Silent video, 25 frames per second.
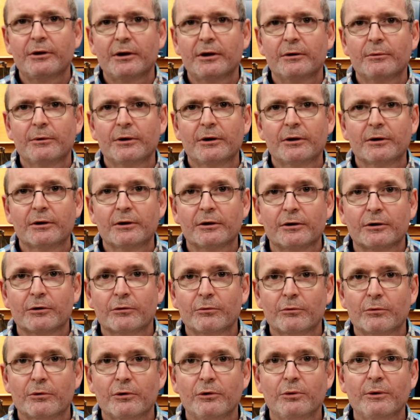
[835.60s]
there we are,
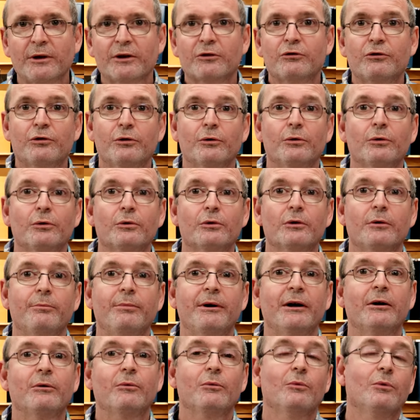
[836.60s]
quick tour
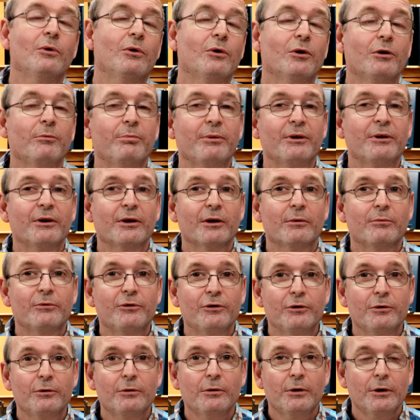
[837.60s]
about what I've been up
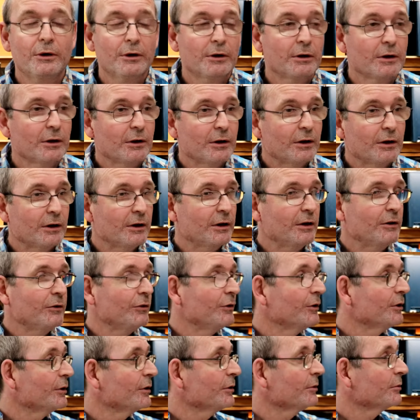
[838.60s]
to, and
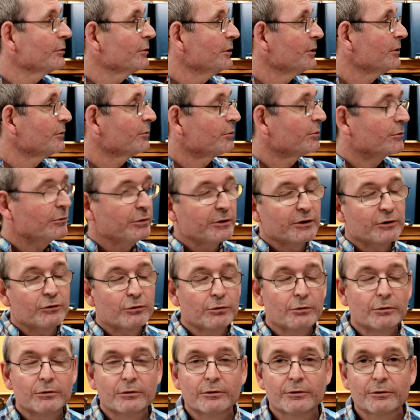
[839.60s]
well, quick
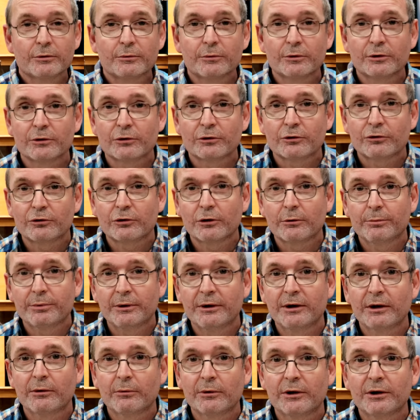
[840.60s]
tour of the workshop
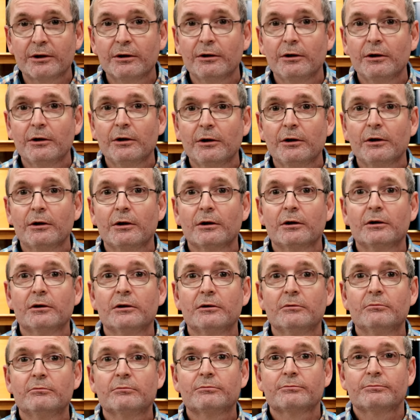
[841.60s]
anyway,
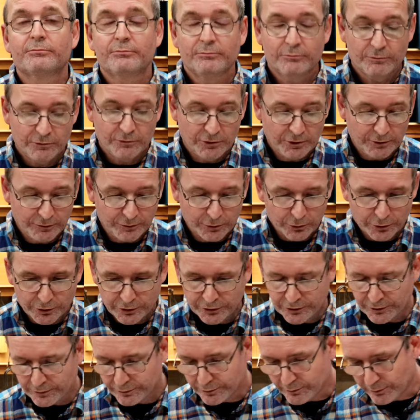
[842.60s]
of all the
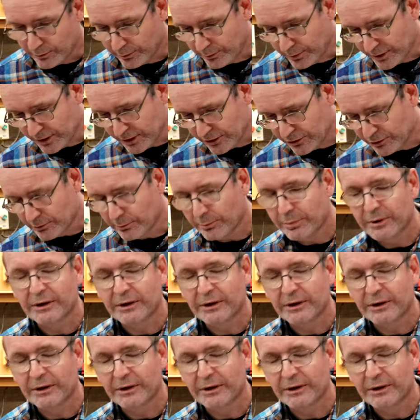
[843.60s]
different bits and